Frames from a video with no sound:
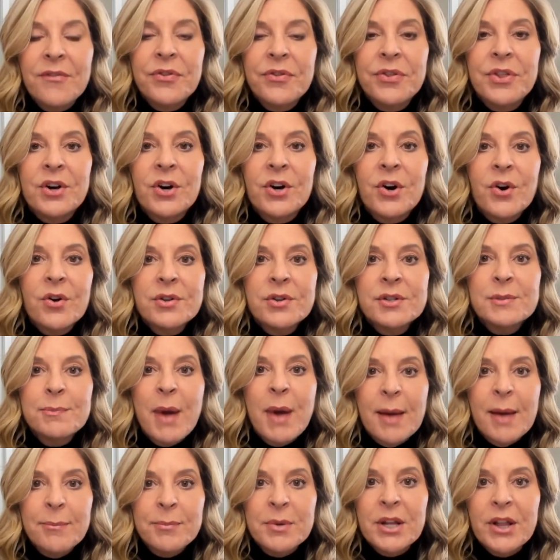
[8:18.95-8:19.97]
the Earth's
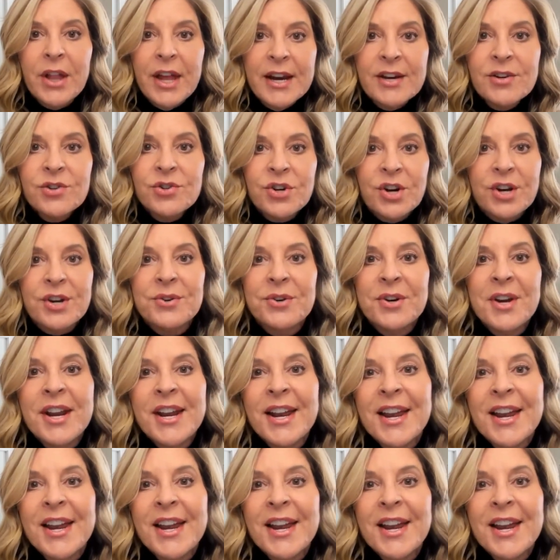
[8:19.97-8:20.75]
population.